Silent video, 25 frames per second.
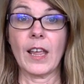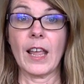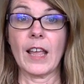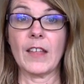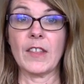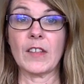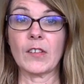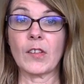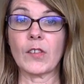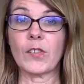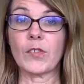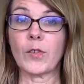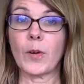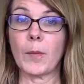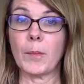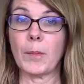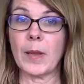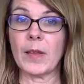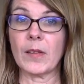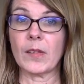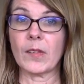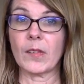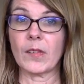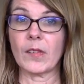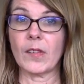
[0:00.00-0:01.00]
And this is for
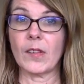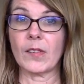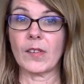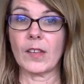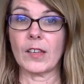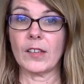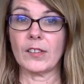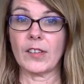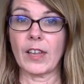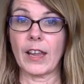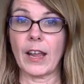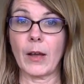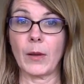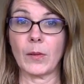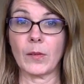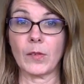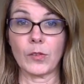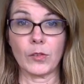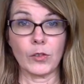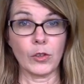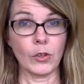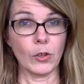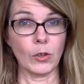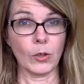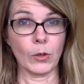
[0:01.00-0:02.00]
businesses and
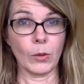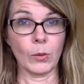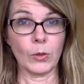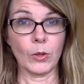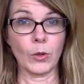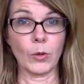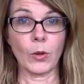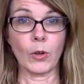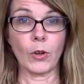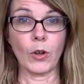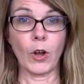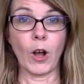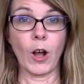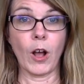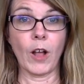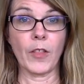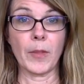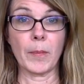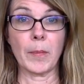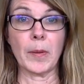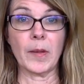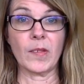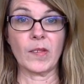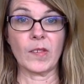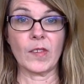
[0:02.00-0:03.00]
towns too. You can call
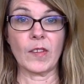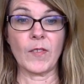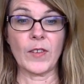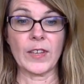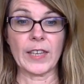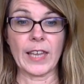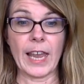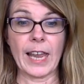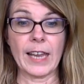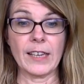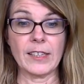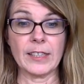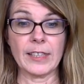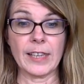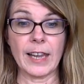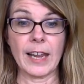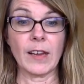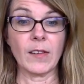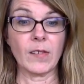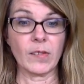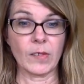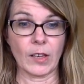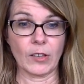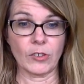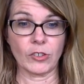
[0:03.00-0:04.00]
the Pacific
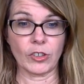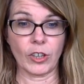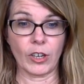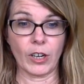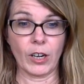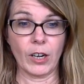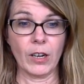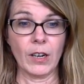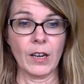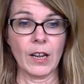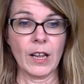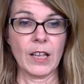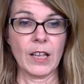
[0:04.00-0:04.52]
ADA Center.